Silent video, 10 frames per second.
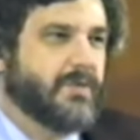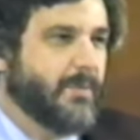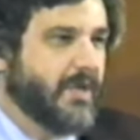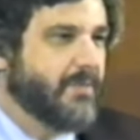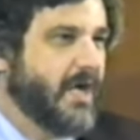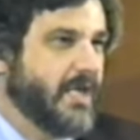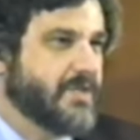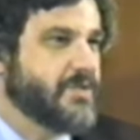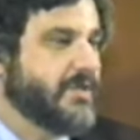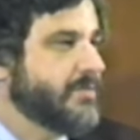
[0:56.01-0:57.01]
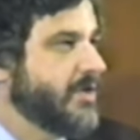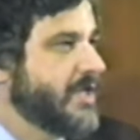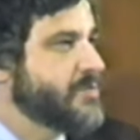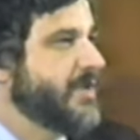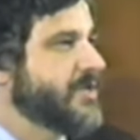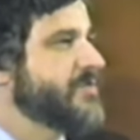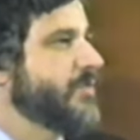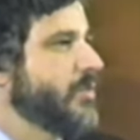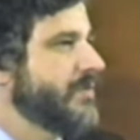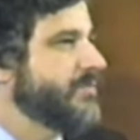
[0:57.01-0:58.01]
public policy, the prospects
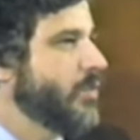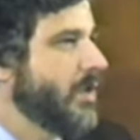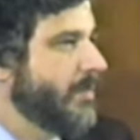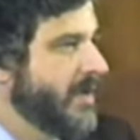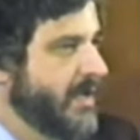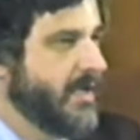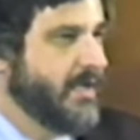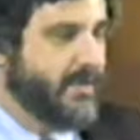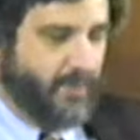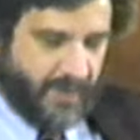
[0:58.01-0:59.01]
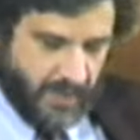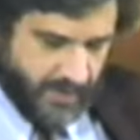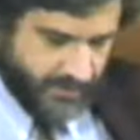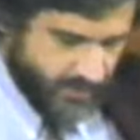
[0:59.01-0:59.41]
for reform of American